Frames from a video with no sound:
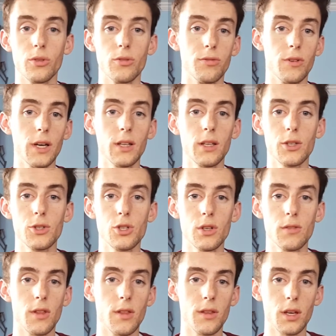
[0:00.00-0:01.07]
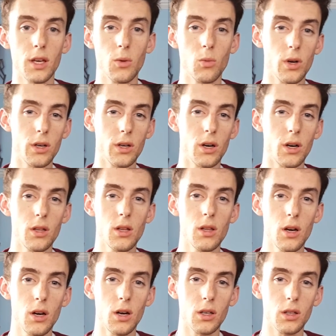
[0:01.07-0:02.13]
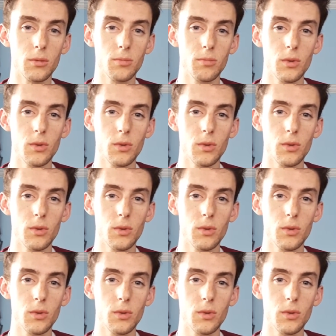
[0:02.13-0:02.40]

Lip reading: could finally achieve the thing he wanted all along,